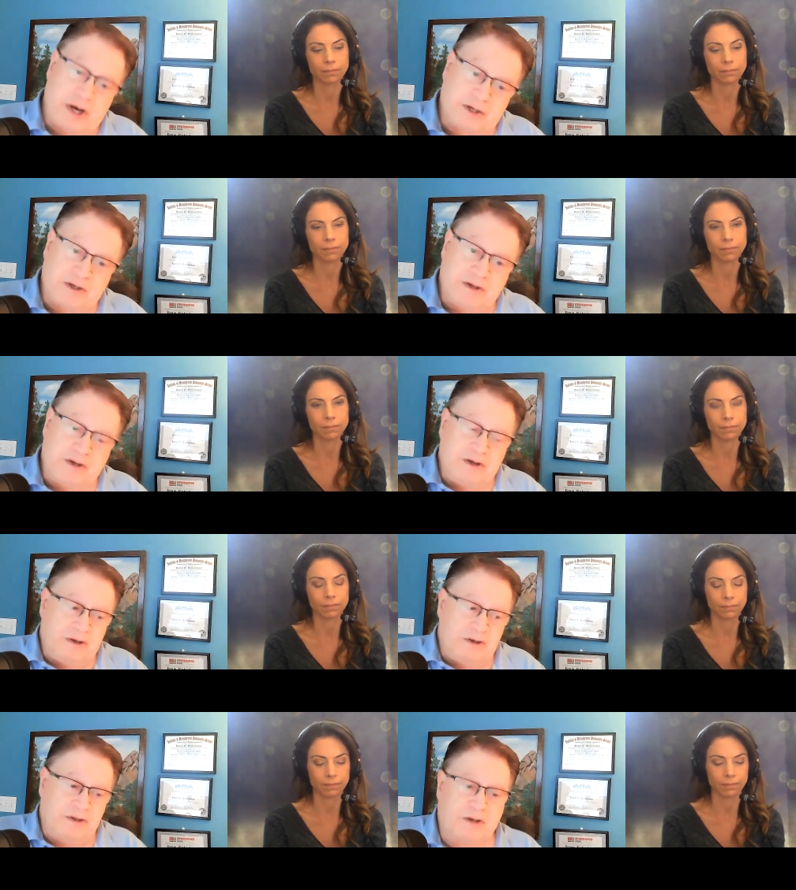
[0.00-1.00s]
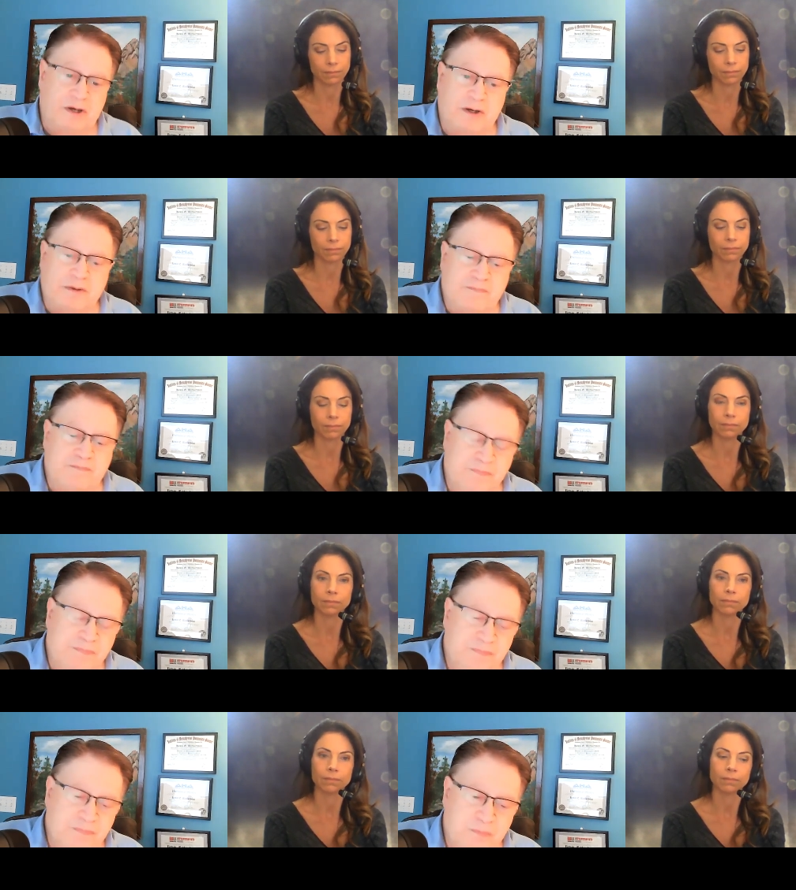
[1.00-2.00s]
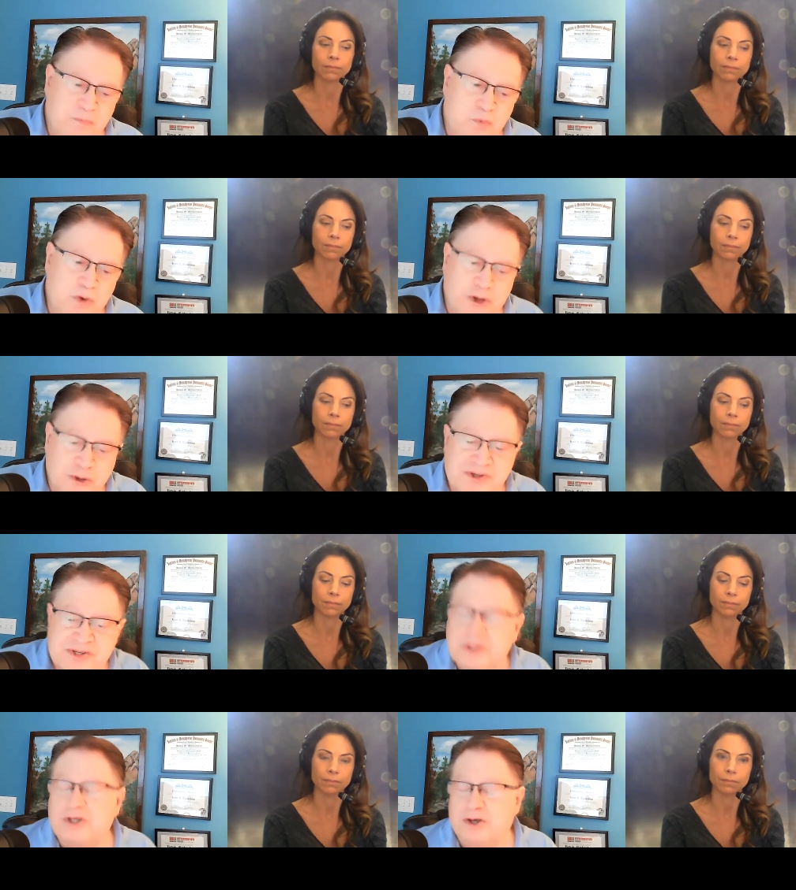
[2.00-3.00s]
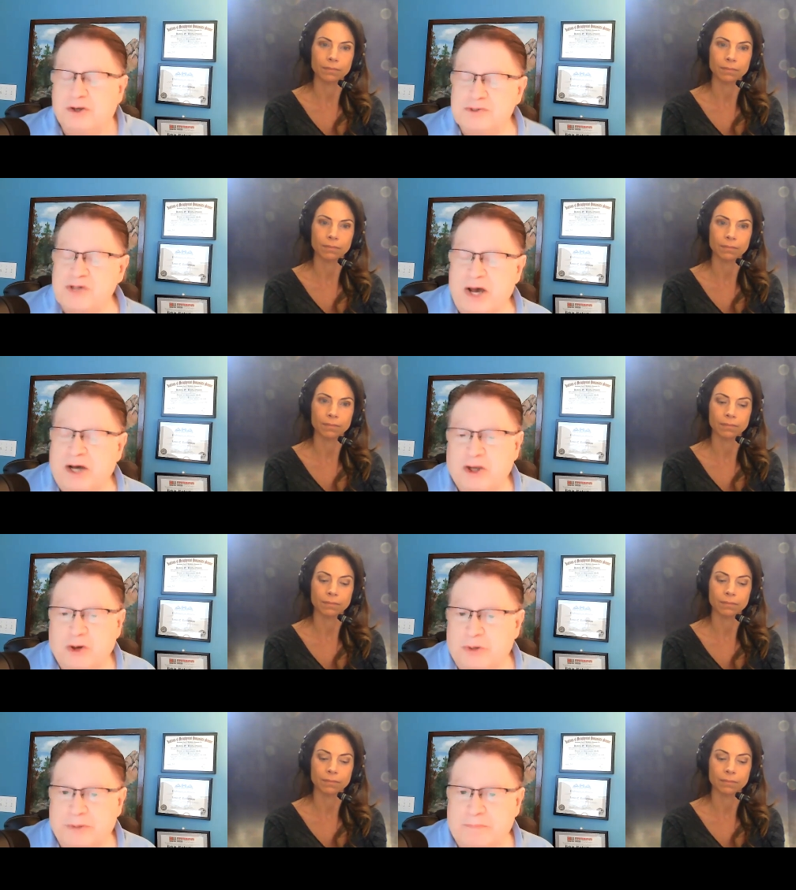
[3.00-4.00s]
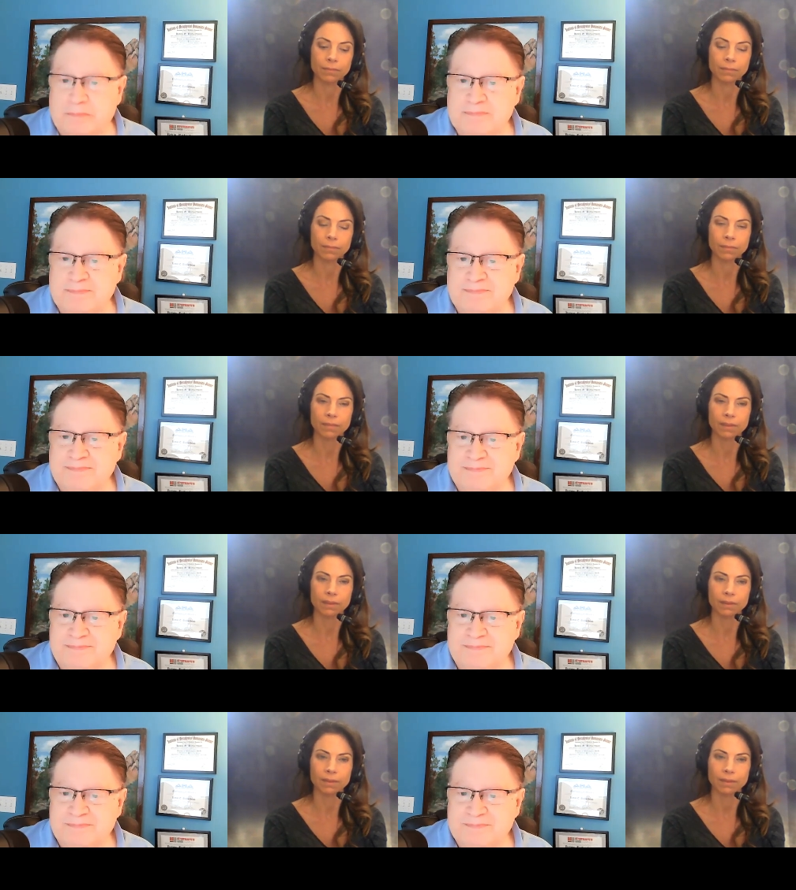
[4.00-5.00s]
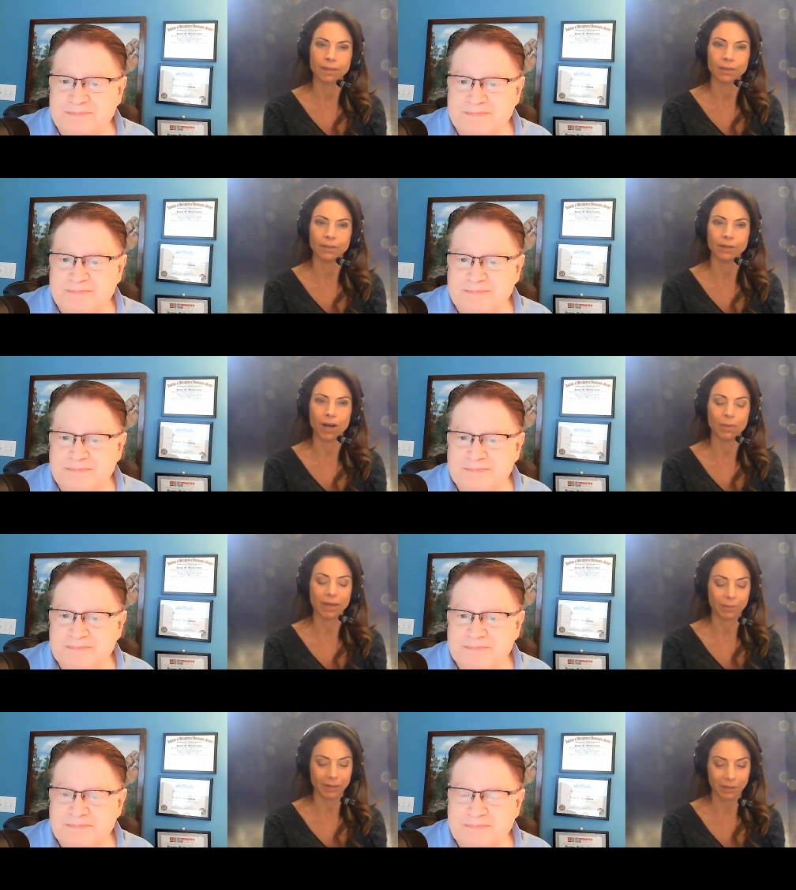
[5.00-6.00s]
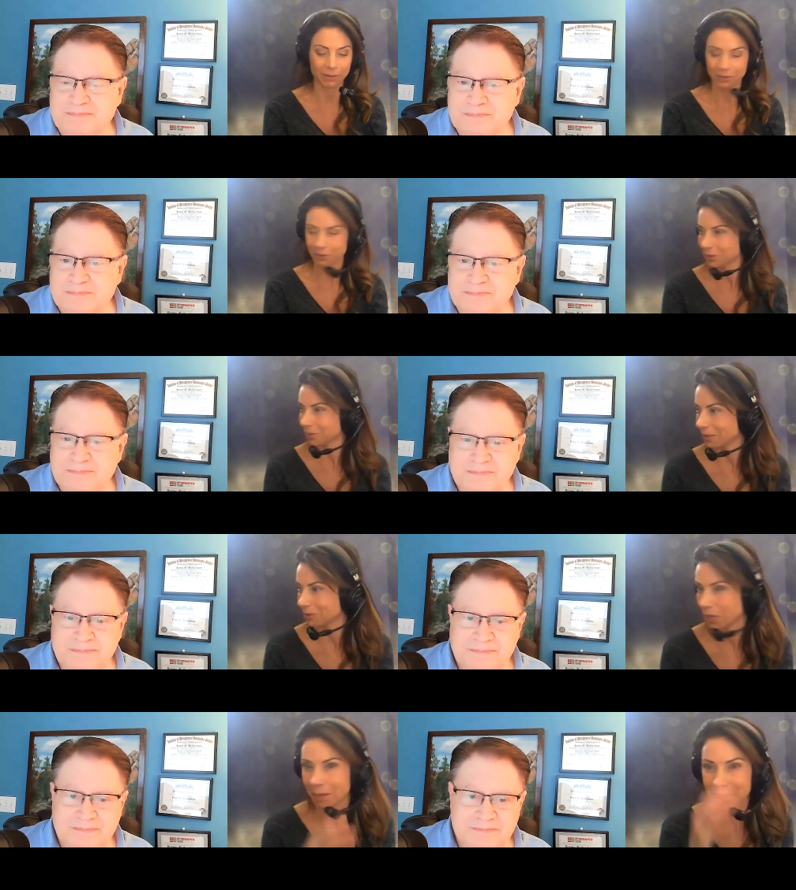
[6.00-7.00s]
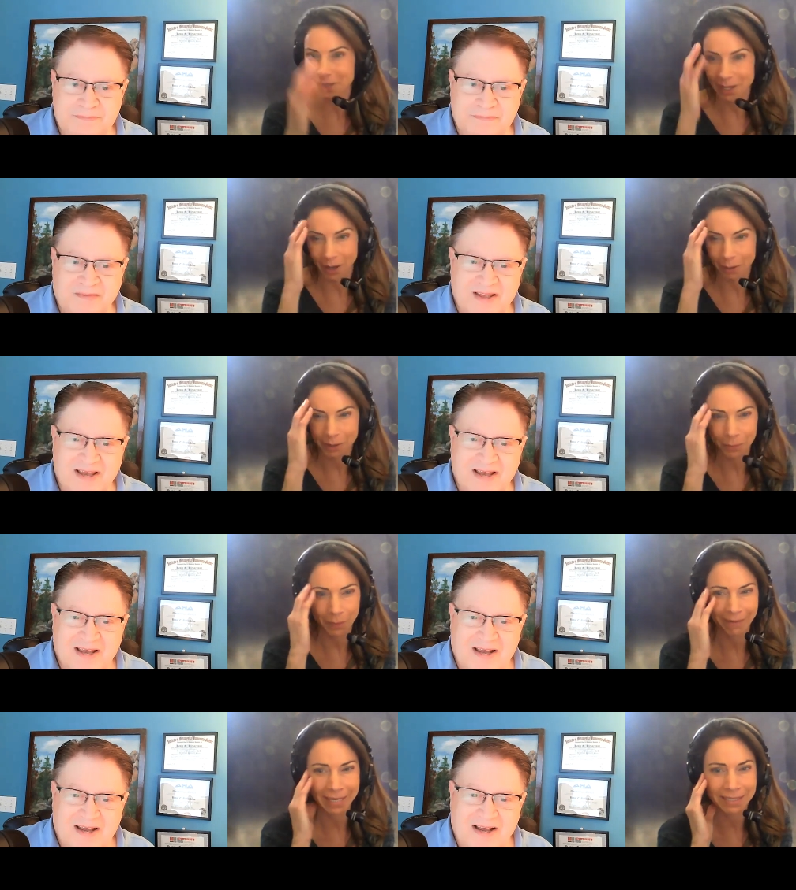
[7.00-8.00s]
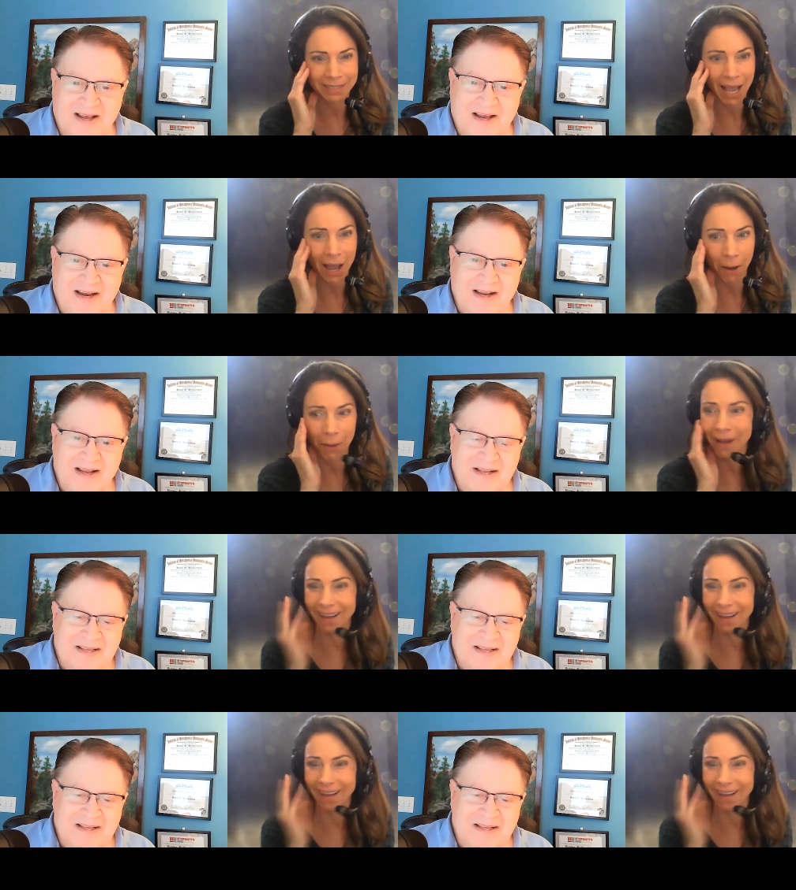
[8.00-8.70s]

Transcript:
Speaker 1: that um, what you're seeing is accurate.
Speaker 2: You got me. I want to go search about James later. I wonder where he is now.